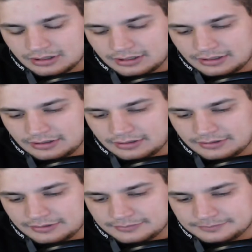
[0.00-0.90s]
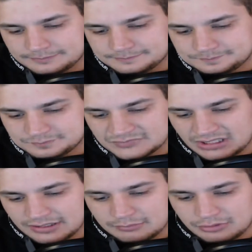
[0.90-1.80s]

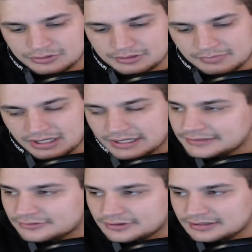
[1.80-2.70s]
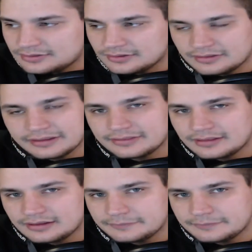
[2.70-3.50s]
like blow your mind or anything like that.